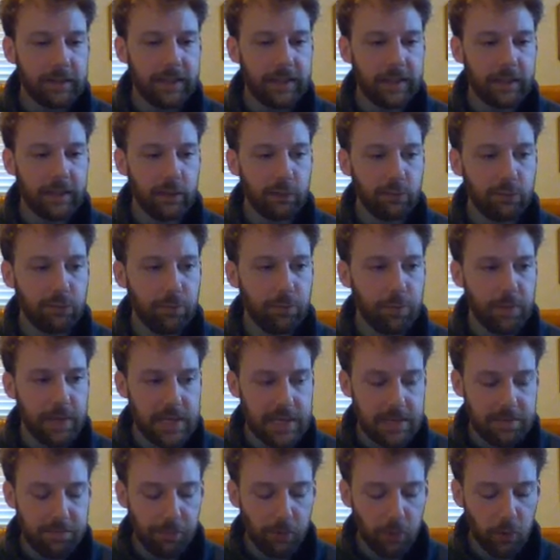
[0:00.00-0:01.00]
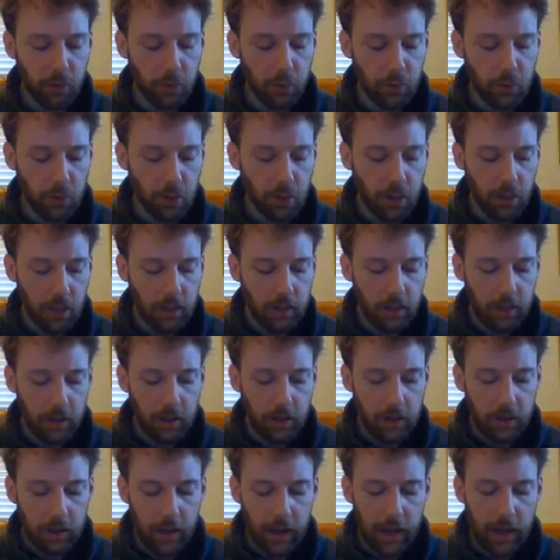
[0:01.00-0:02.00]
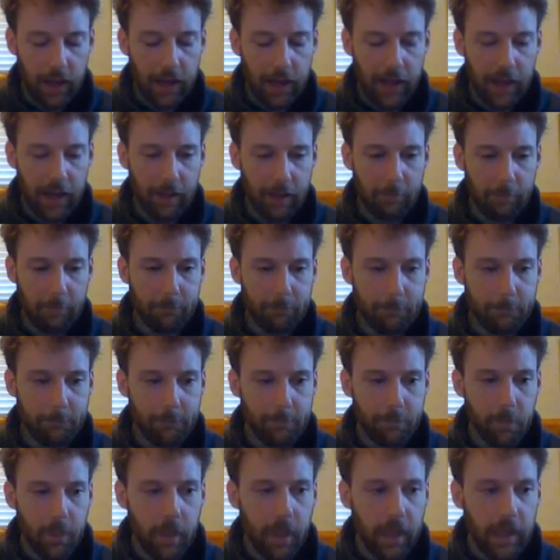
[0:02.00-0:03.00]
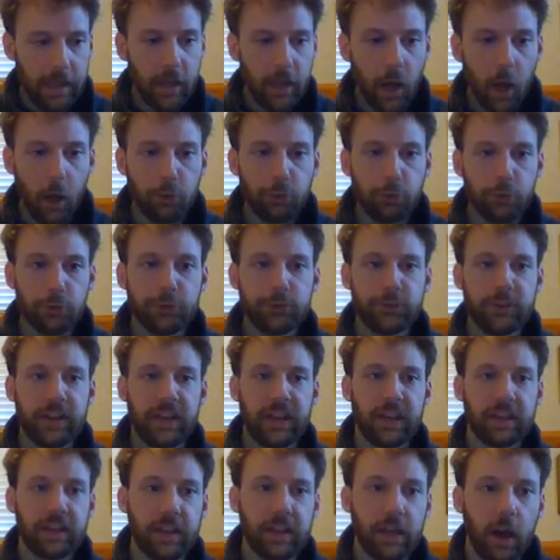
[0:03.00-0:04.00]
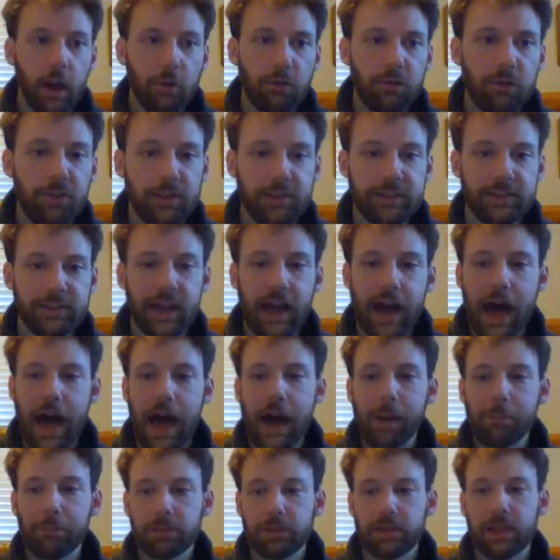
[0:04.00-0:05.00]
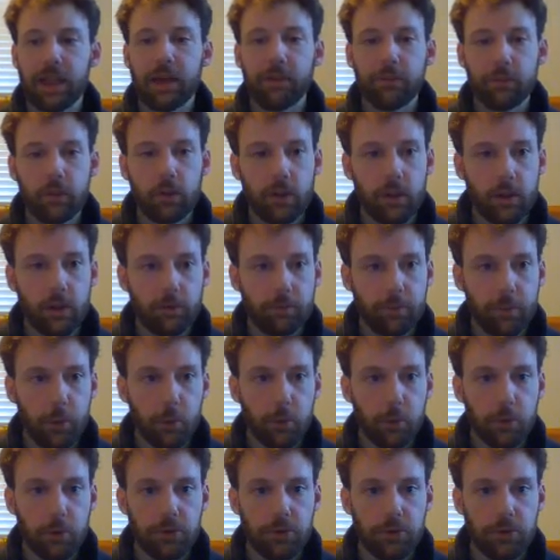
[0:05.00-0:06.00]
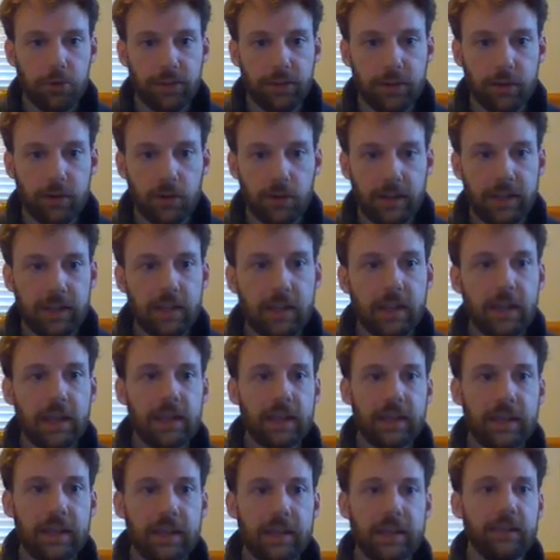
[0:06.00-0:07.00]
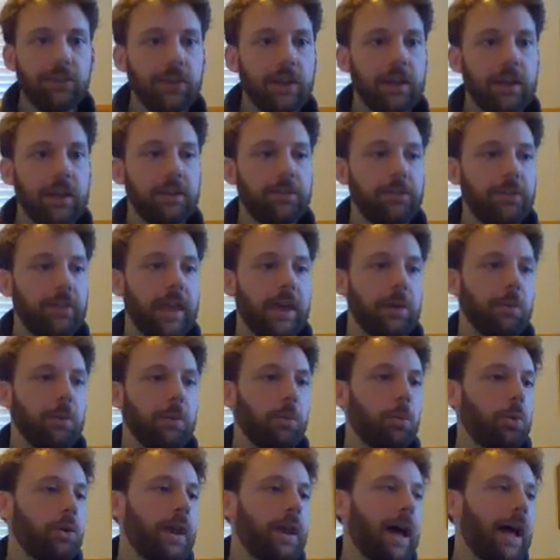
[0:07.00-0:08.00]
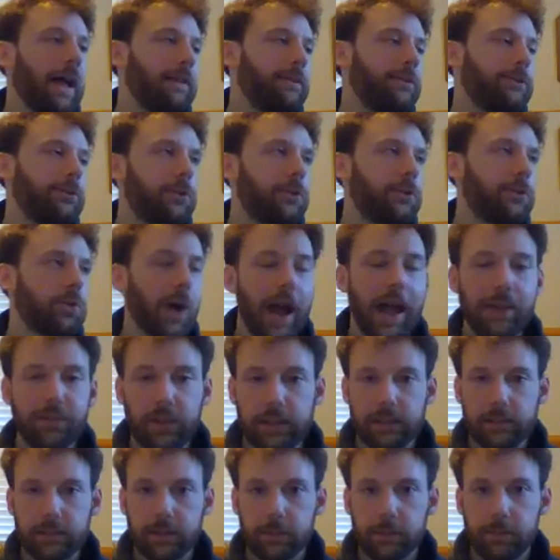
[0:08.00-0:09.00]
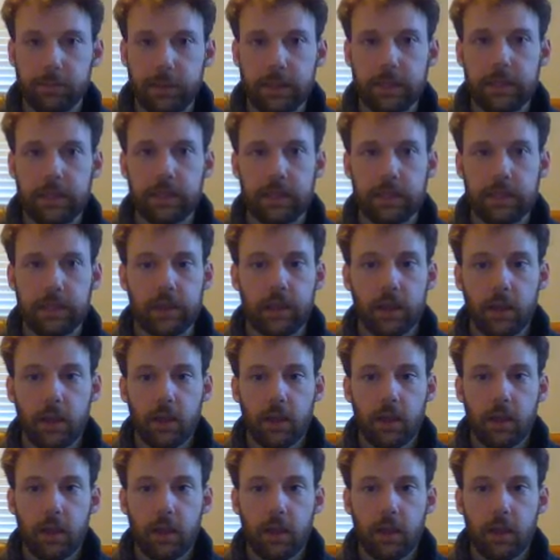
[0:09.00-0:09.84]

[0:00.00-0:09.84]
give people an understanding of the top level of poker theory, even if they were not striving to be